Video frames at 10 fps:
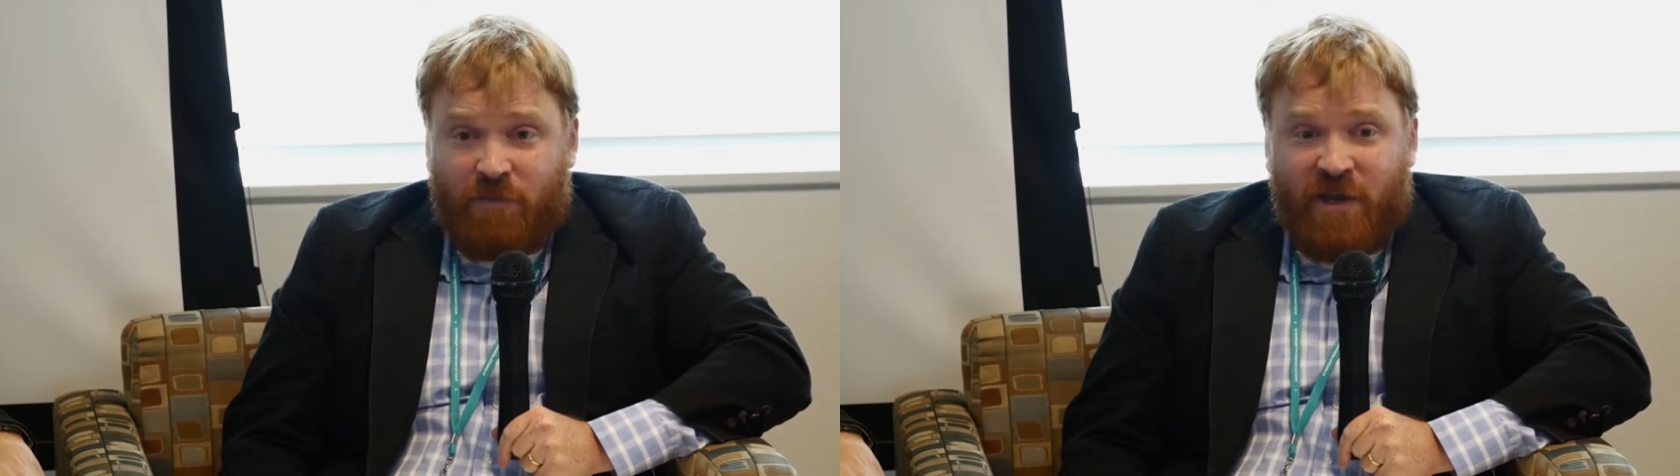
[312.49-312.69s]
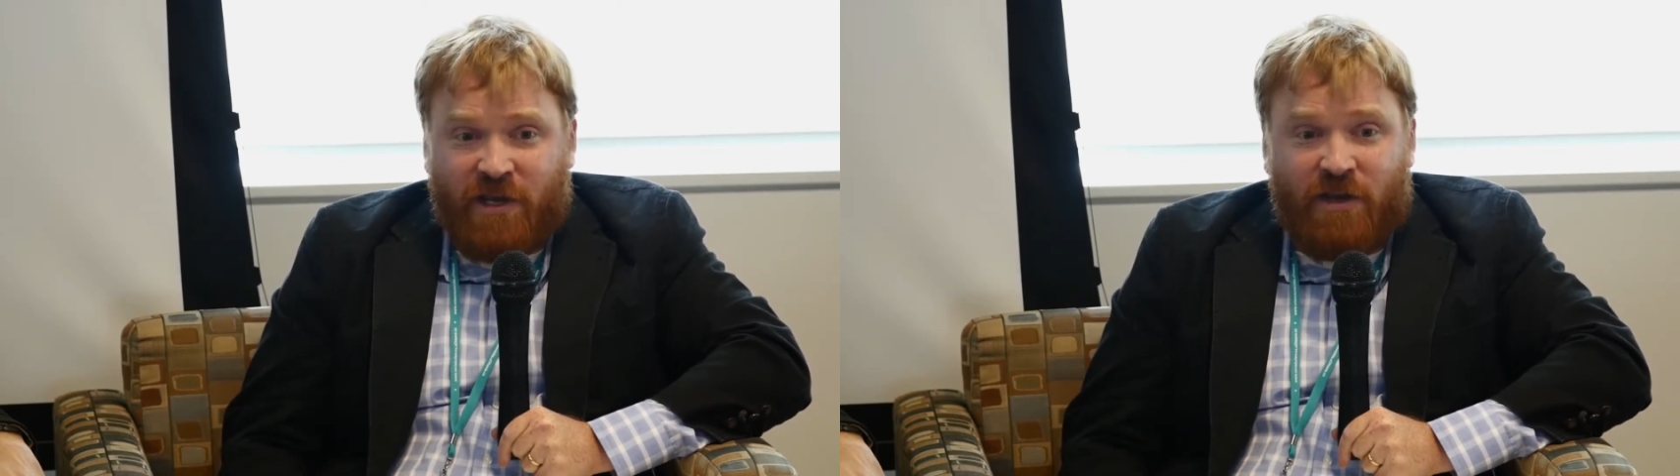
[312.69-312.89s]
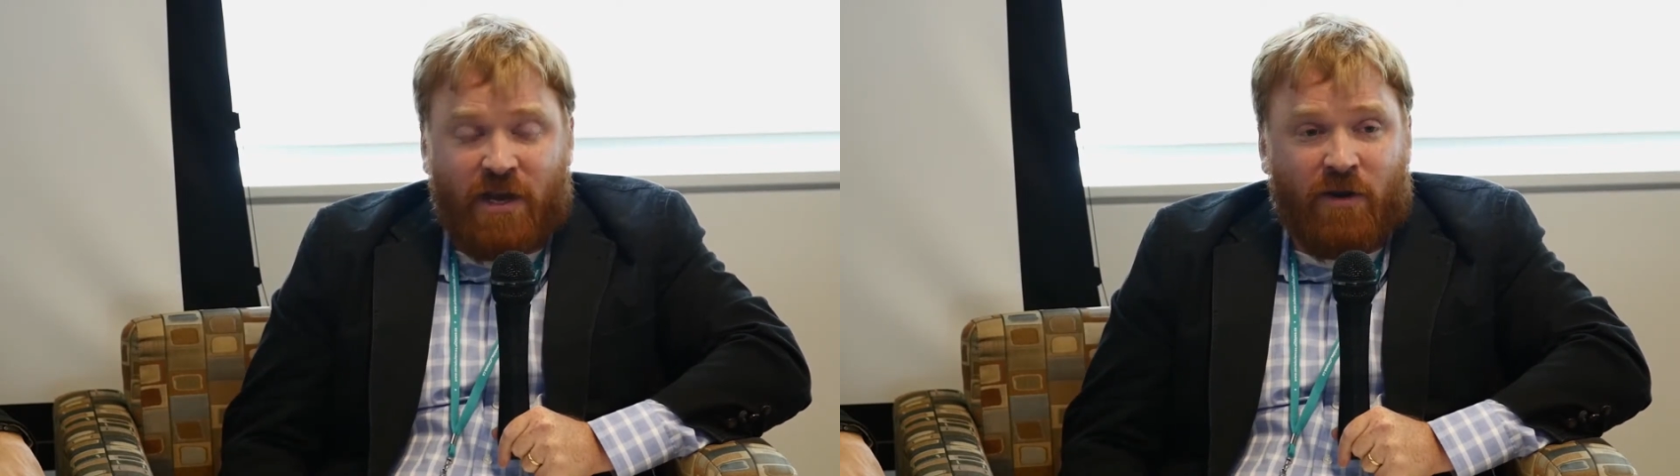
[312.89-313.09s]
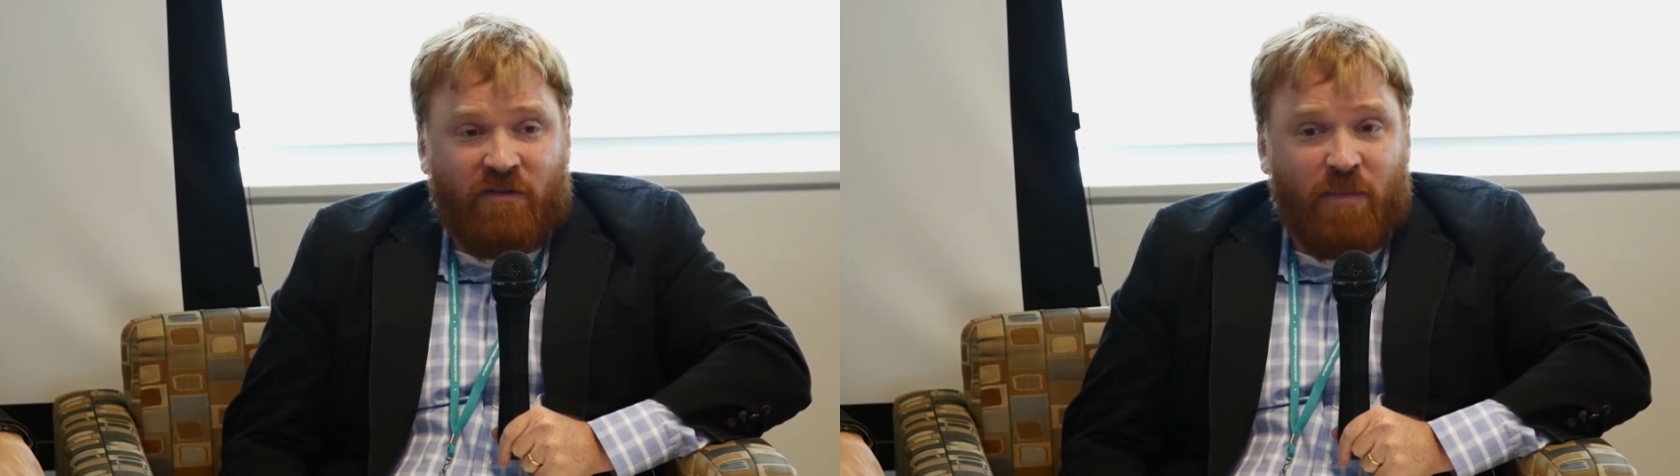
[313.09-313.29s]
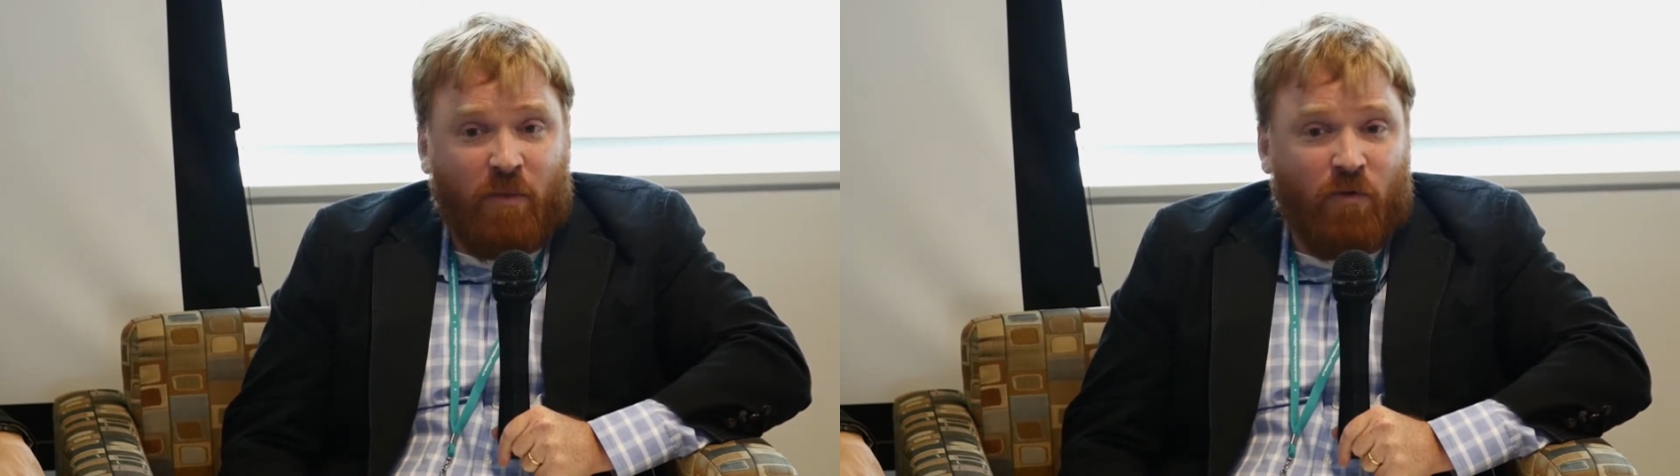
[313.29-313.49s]
media
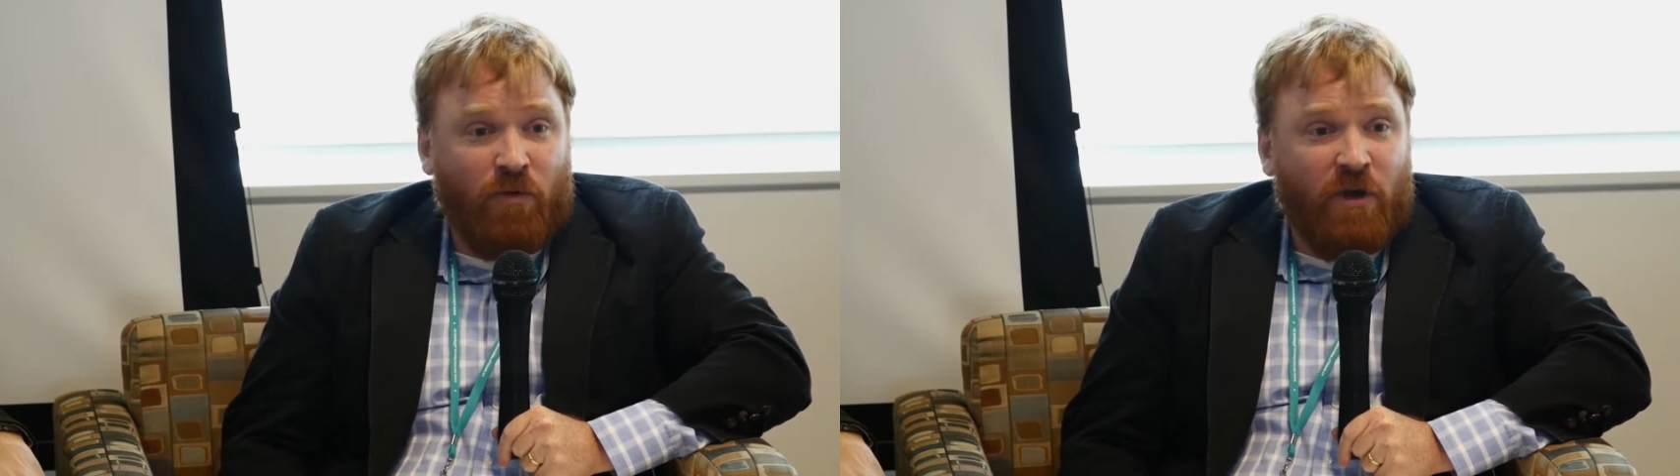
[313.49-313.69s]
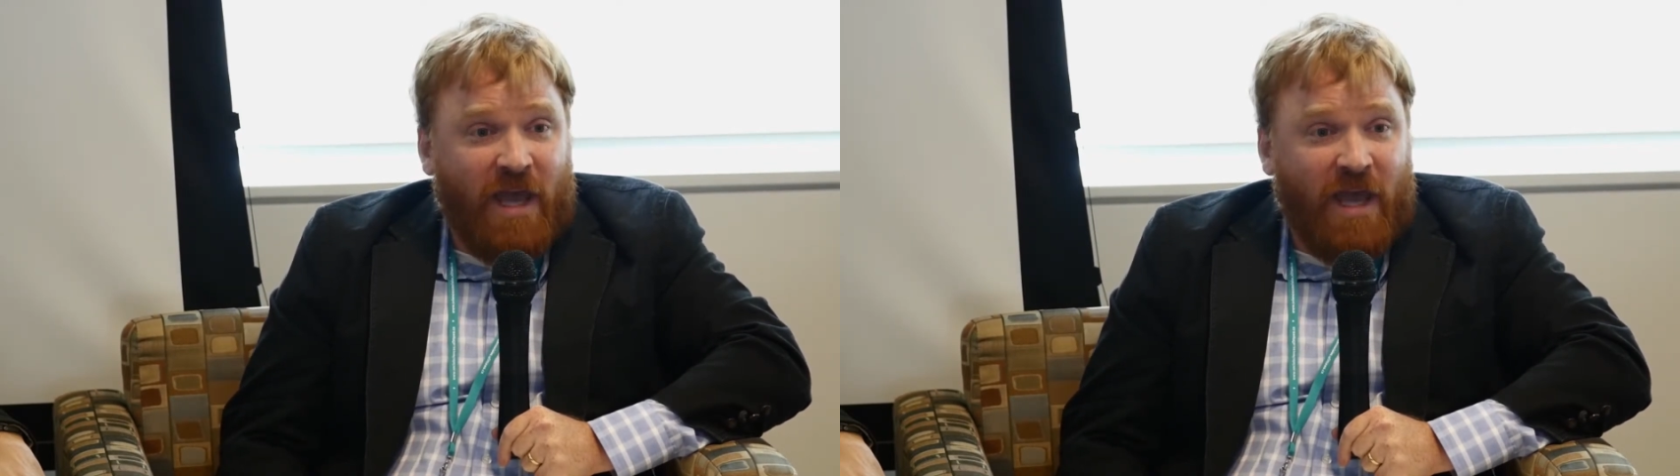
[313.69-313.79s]
narrative bubble